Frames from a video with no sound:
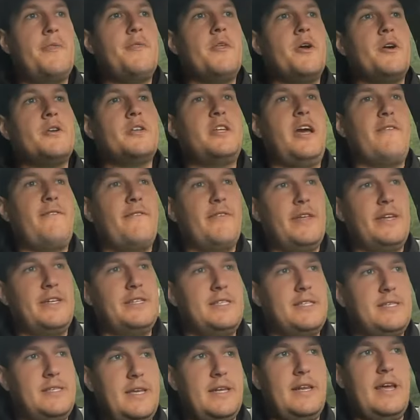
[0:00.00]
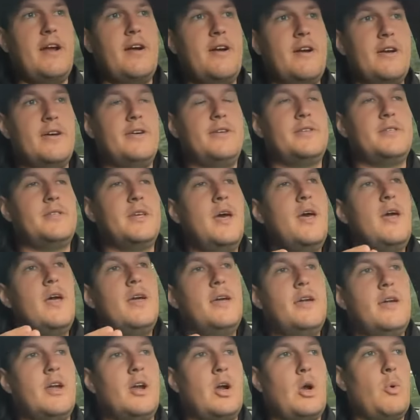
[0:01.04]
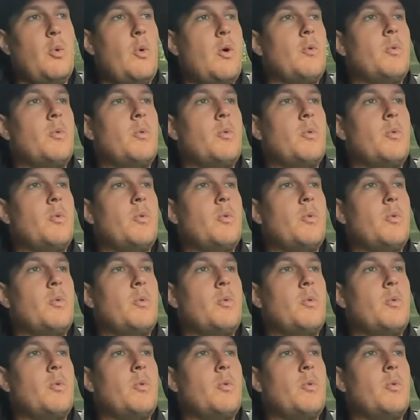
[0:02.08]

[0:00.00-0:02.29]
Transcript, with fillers: and there are definitely scenarios here